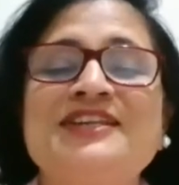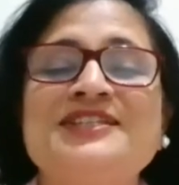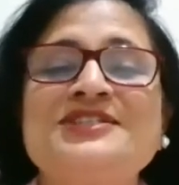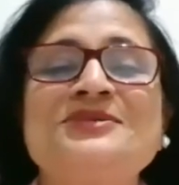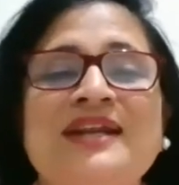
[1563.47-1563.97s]

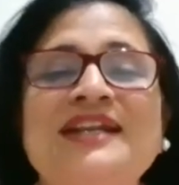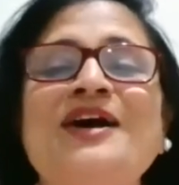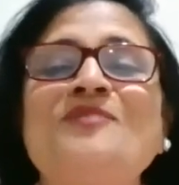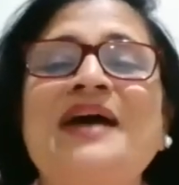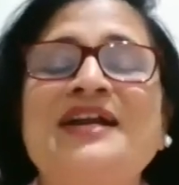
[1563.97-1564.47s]
phase 2, and
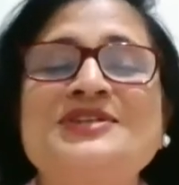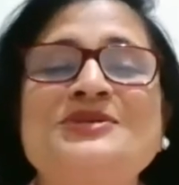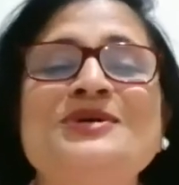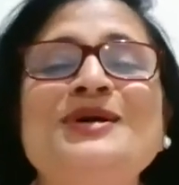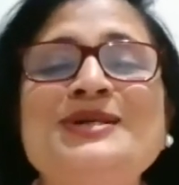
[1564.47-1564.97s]
now back
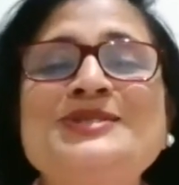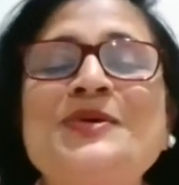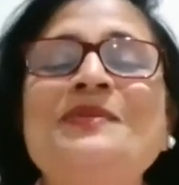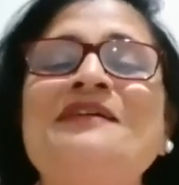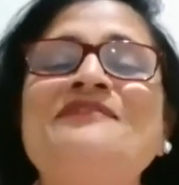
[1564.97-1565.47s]
to
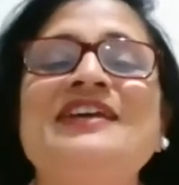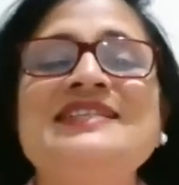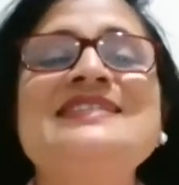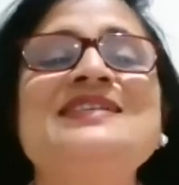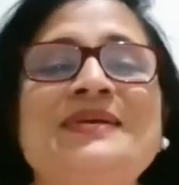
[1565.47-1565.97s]
Soma,
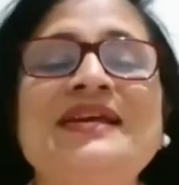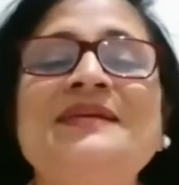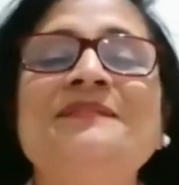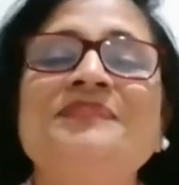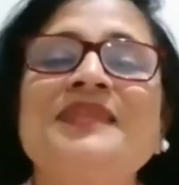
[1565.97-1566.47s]
phase 3.